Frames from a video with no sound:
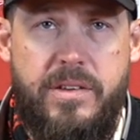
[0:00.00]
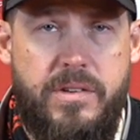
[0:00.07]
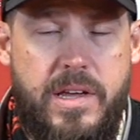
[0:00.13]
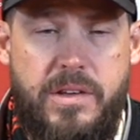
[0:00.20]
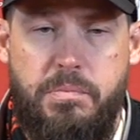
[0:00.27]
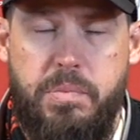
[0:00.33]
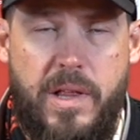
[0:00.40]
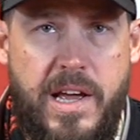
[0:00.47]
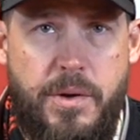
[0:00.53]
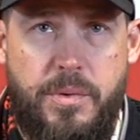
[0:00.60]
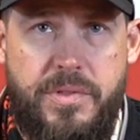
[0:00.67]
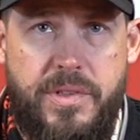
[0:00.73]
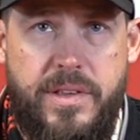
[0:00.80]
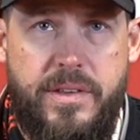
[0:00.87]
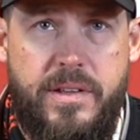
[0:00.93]
He's
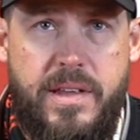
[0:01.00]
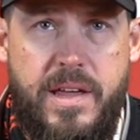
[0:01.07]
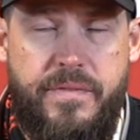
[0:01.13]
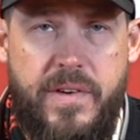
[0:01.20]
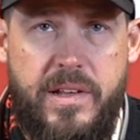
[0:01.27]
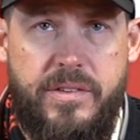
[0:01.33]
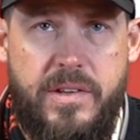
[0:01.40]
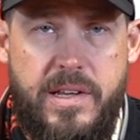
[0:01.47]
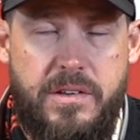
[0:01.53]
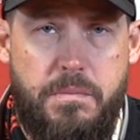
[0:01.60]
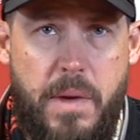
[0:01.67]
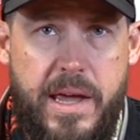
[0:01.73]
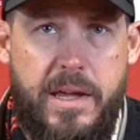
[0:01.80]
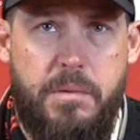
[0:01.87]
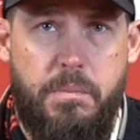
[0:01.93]
playing within the defense, and he's
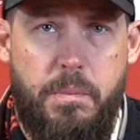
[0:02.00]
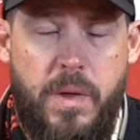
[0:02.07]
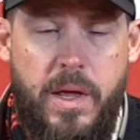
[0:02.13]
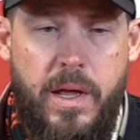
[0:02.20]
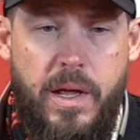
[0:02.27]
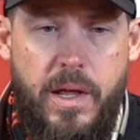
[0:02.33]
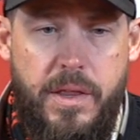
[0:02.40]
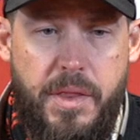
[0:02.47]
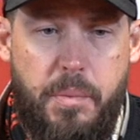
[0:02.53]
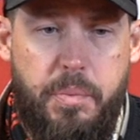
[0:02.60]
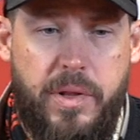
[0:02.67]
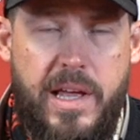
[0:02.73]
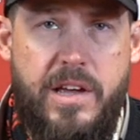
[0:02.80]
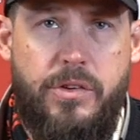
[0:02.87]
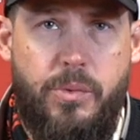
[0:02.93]
making the
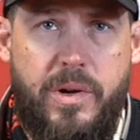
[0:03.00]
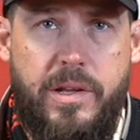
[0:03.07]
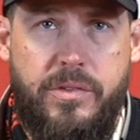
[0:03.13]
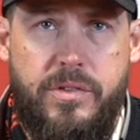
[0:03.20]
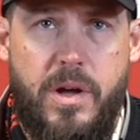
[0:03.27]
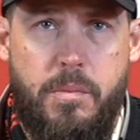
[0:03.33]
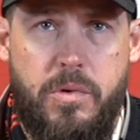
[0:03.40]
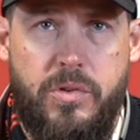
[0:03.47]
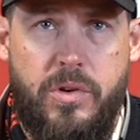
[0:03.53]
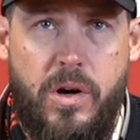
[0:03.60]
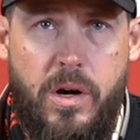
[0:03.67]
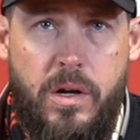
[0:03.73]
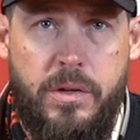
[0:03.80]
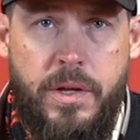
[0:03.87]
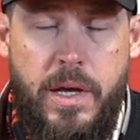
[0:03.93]
plays when his number's
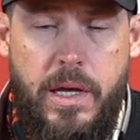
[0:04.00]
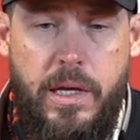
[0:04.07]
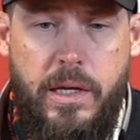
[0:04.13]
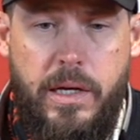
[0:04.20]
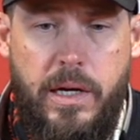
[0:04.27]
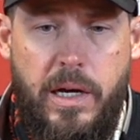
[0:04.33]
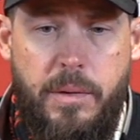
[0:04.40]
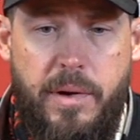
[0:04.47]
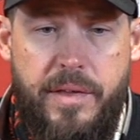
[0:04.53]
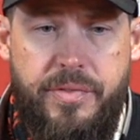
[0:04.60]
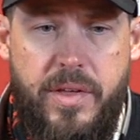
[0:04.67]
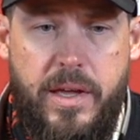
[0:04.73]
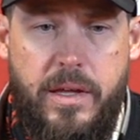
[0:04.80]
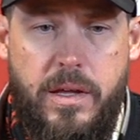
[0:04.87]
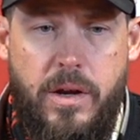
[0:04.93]
called. And I
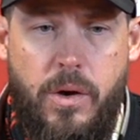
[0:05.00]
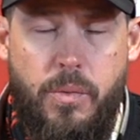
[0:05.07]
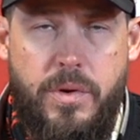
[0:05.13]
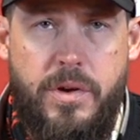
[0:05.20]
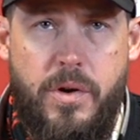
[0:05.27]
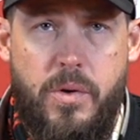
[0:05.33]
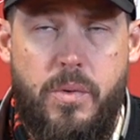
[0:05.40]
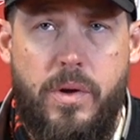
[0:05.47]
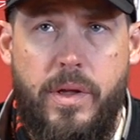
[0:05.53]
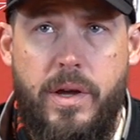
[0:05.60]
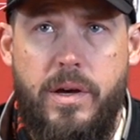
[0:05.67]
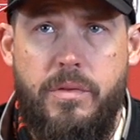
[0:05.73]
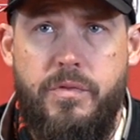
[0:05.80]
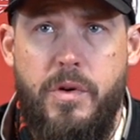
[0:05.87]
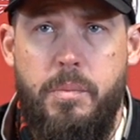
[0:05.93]
think, you know, when you're a really
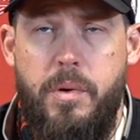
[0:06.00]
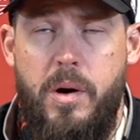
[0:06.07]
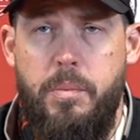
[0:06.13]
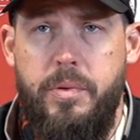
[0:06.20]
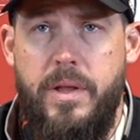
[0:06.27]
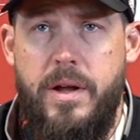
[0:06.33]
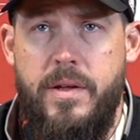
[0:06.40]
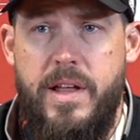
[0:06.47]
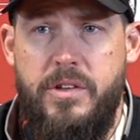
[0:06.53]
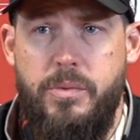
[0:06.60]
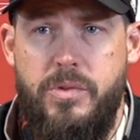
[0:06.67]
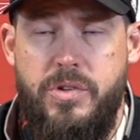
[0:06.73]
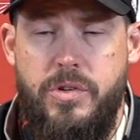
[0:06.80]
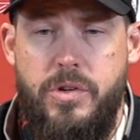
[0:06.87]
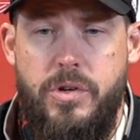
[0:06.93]
good football player,
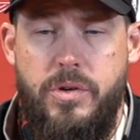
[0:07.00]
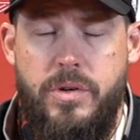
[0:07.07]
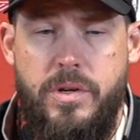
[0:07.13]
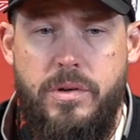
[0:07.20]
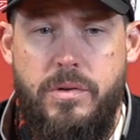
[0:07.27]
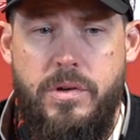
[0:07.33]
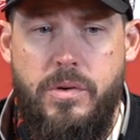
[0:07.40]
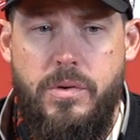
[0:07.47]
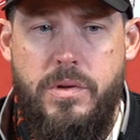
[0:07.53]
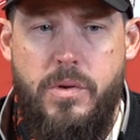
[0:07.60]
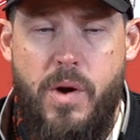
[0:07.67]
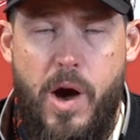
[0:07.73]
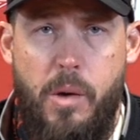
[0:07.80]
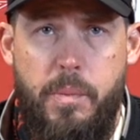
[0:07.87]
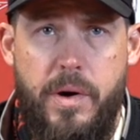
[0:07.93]
that's what you do.
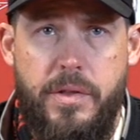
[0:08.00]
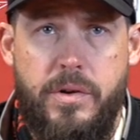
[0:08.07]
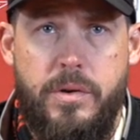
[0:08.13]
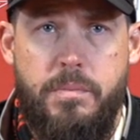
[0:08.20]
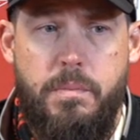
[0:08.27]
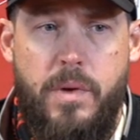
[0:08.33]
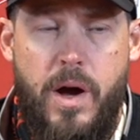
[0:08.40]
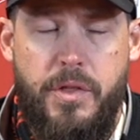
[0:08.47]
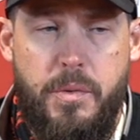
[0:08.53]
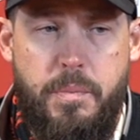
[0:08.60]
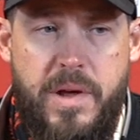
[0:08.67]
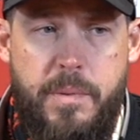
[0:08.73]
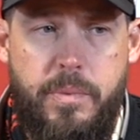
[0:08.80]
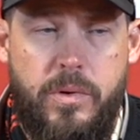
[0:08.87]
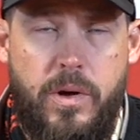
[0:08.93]
You help other
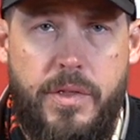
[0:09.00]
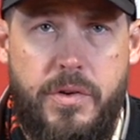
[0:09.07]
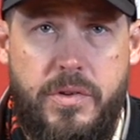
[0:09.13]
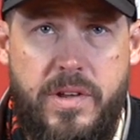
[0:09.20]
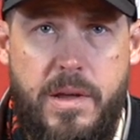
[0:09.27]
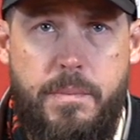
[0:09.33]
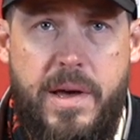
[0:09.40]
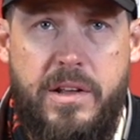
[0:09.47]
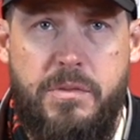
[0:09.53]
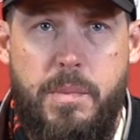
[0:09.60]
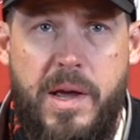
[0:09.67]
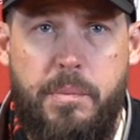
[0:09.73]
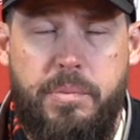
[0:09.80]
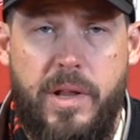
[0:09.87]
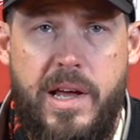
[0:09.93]
people, other teammates
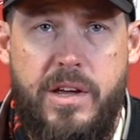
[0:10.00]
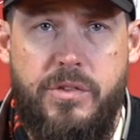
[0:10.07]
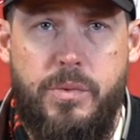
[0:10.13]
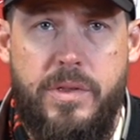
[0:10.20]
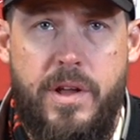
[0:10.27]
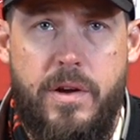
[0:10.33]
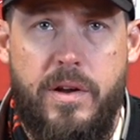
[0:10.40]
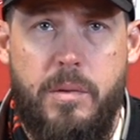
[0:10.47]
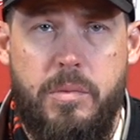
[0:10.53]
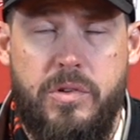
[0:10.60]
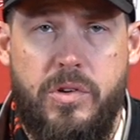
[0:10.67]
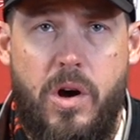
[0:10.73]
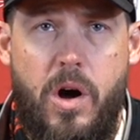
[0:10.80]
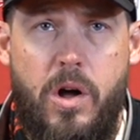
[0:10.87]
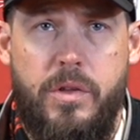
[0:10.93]
make plays when their
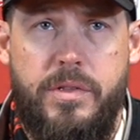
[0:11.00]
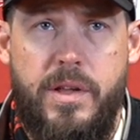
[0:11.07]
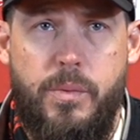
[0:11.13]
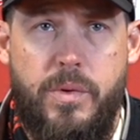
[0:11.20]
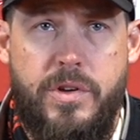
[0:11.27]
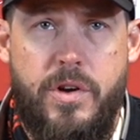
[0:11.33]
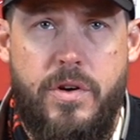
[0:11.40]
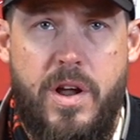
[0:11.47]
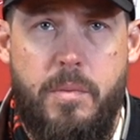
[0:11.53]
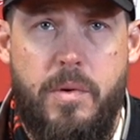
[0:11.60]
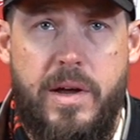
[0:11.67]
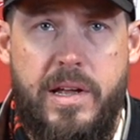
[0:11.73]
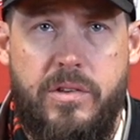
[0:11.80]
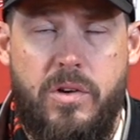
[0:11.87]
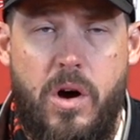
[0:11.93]
number's called, and then when your
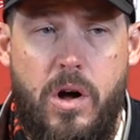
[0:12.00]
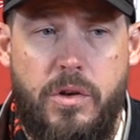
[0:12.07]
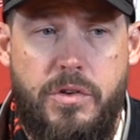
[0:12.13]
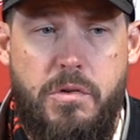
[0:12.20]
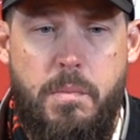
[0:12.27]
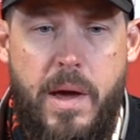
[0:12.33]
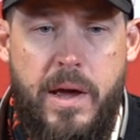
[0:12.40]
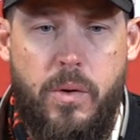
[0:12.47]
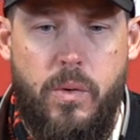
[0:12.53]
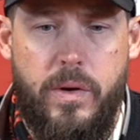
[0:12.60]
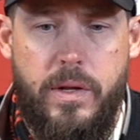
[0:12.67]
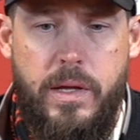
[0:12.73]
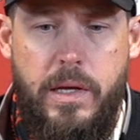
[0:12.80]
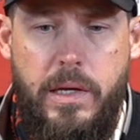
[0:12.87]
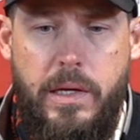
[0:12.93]
number gets called, you make
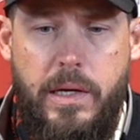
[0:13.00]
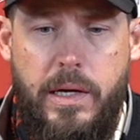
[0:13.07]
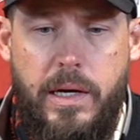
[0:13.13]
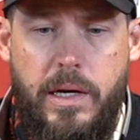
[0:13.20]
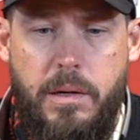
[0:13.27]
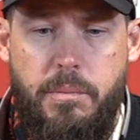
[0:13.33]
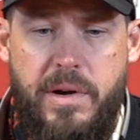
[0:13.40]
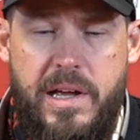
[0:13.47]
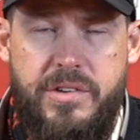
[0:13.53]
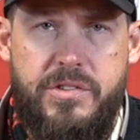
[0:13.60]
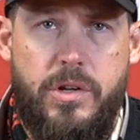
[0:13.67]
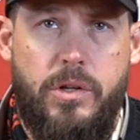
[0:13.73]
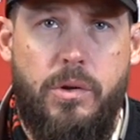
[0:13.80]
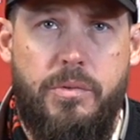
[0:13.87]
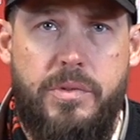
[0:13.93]
one. But I
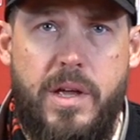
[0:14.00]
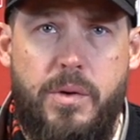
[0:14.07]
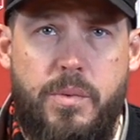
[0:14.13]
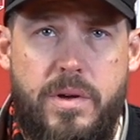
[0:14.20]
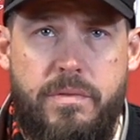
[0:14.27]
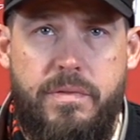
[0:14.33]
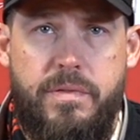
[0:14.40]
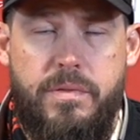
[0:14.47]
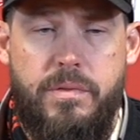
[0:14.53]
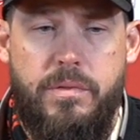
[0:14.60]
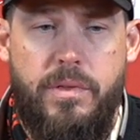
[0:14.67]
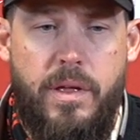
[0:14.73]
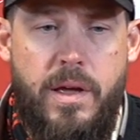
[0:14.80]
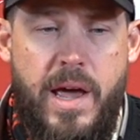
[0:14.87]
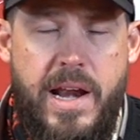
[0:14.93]
still don't think
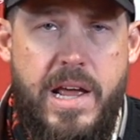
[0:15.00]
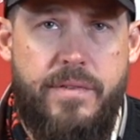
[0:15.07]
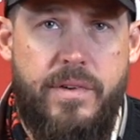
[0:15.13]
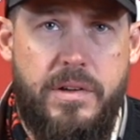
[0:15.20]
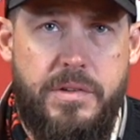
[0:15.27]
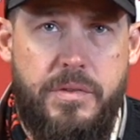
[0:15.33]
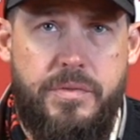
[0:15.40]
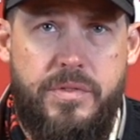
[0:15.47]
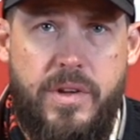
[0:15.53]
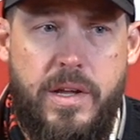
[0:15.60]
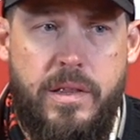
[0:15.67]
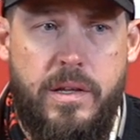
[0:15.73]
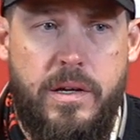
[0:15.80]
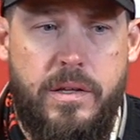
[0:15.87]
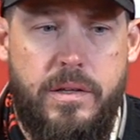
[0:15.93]
any of us have
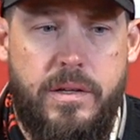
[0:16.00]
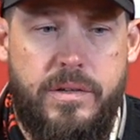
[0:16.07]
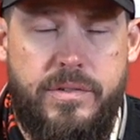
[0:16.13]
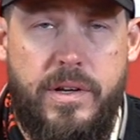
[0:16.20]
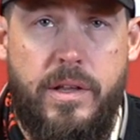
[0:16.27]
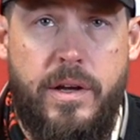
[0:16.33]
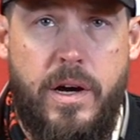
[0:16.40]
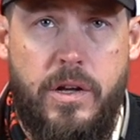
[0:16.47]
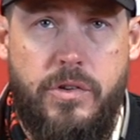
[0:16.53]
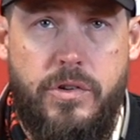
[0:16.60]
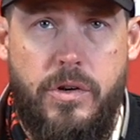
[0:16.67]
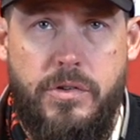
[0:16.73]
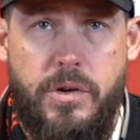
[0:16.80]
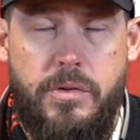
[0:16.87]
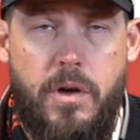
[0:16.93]
seen the ceiling on
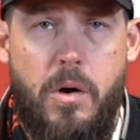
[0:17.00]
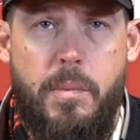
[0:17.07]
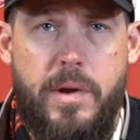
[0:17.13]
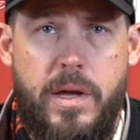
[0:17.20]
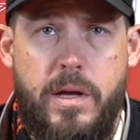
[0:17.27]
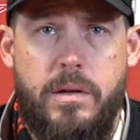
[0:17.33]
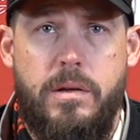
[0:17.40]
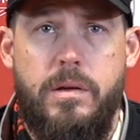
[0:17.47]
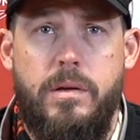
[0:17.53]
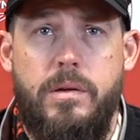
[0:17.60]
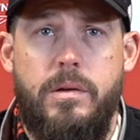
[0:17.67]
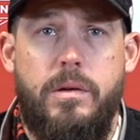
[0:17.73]
JoJo Doman yet.